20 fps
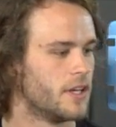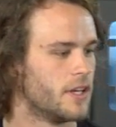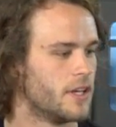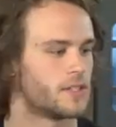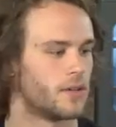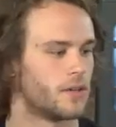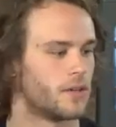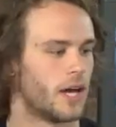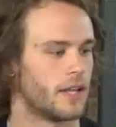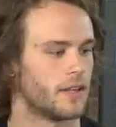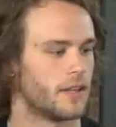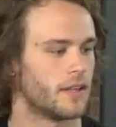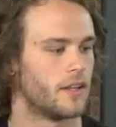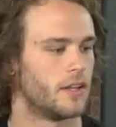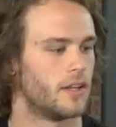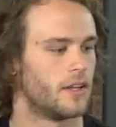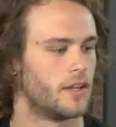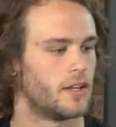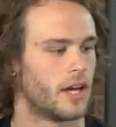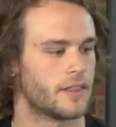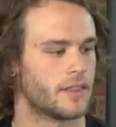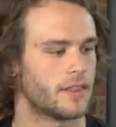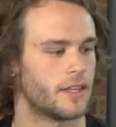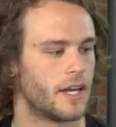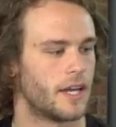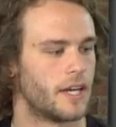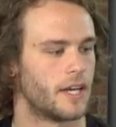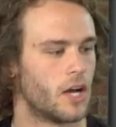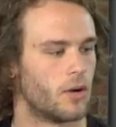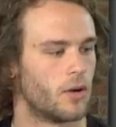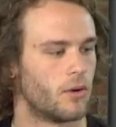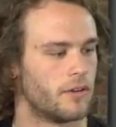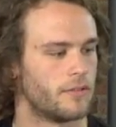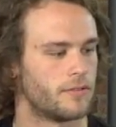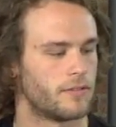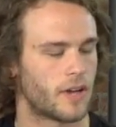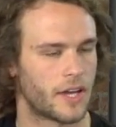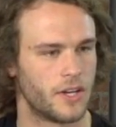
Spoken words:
So not that I know of.